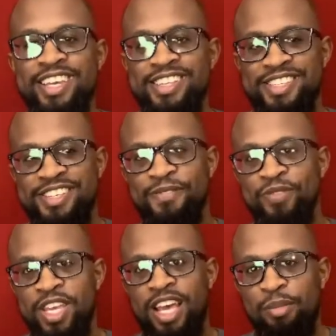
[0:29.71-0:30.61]
You
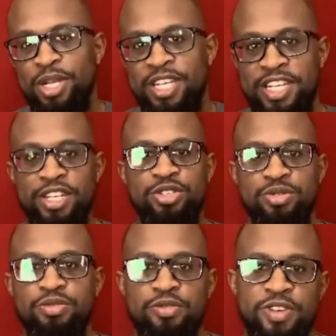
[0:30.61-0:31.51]
see, I've been in the
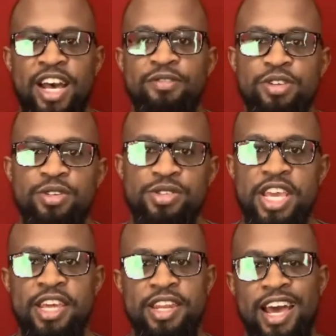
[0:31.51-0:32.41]
industry for 5 years
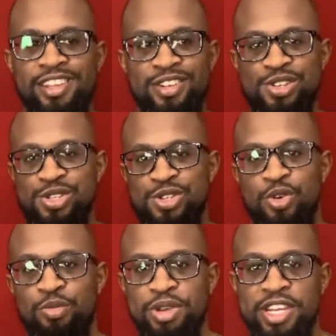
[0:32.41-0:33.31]
and I learned
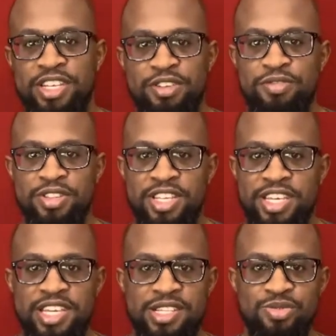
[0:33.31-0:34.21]
so many different
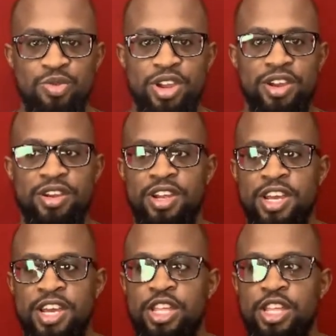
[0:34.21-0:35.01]
things where